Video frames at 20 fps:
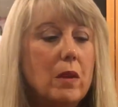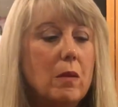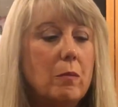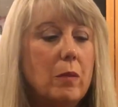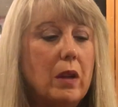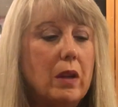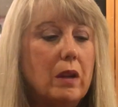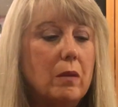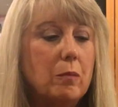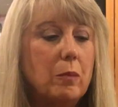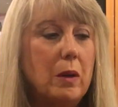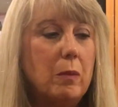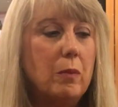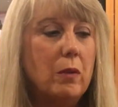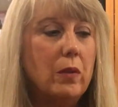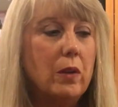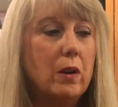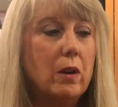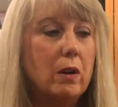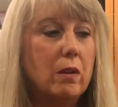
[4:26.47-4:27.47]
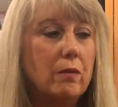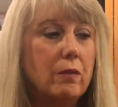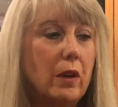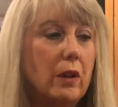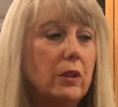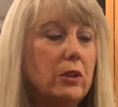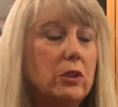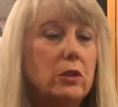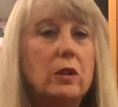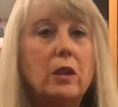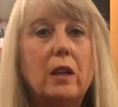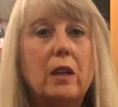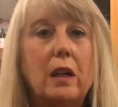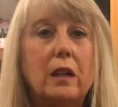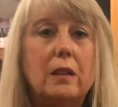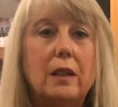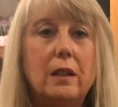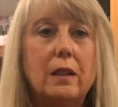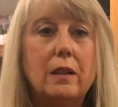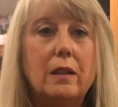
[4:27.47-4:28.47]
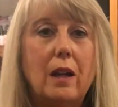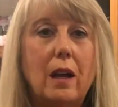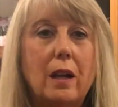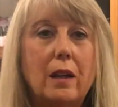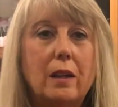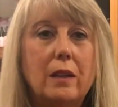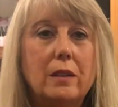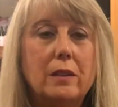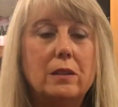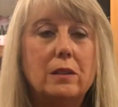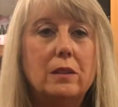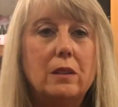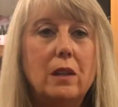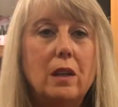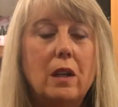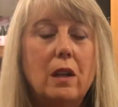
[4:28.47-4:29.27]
But people that are on very strict candida diets,